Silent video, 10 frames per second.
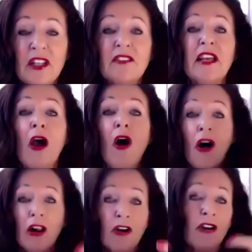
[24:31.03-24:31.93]
that they
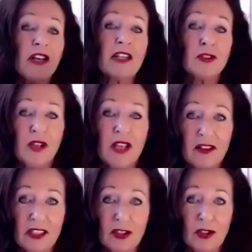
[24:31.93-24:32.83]
all connect
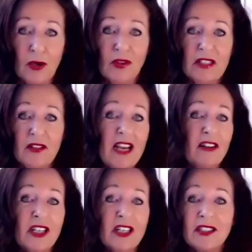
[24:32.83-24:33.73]
together so that
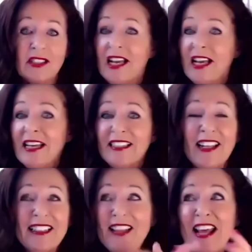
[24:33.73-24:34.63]
there is
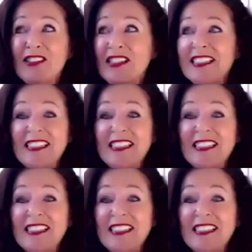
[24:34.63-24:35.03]
that there is